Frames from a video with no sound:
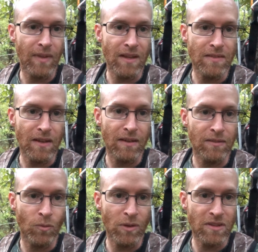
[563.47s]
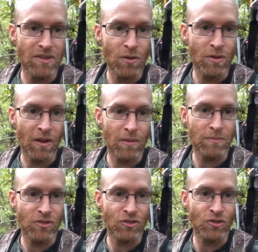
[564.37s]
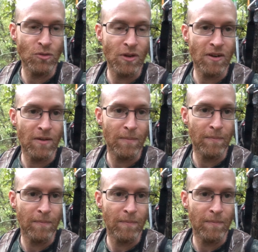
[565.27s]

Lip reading: And then when the doe comes, shoot her,